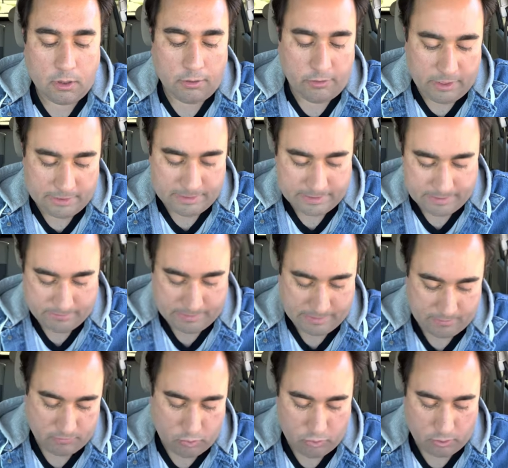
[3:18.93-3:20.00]
That's
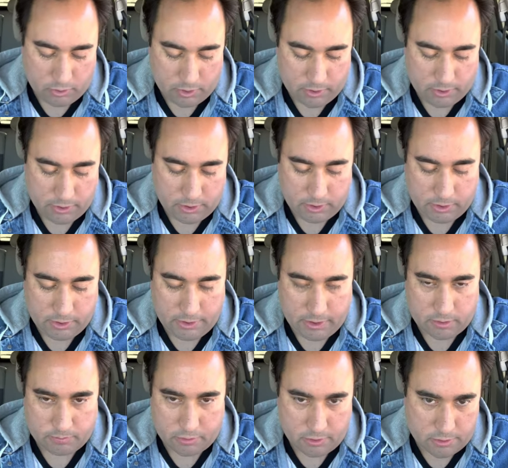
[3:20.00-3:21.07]
something more
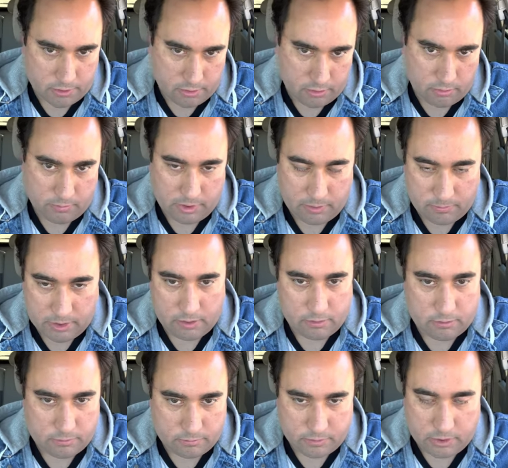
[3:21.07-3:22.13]
interpersonal about my
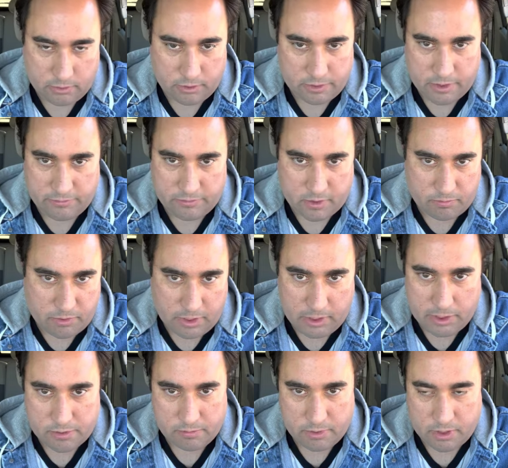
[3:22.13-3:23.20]
relatives or
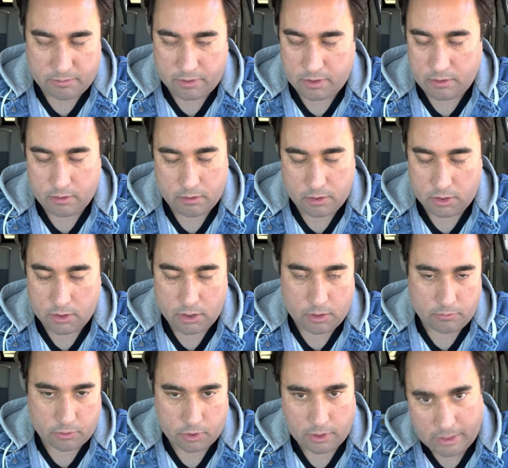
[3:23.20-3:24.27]
past, maybe.
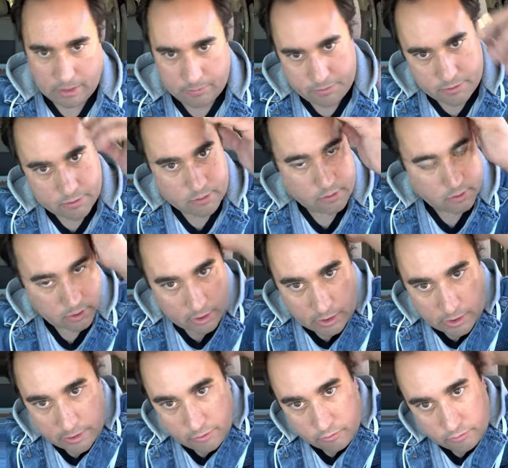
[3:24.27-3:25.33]
Perhaps.
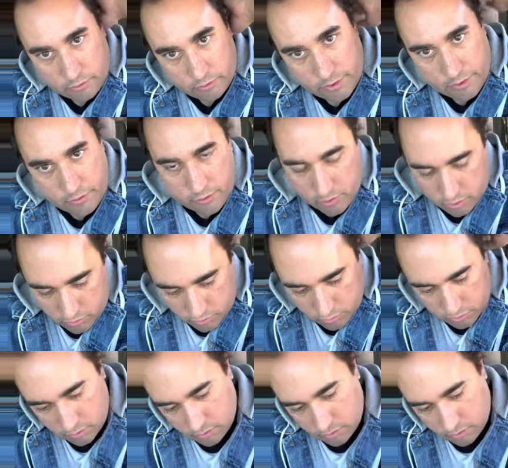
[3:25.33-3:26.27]
I don't really know.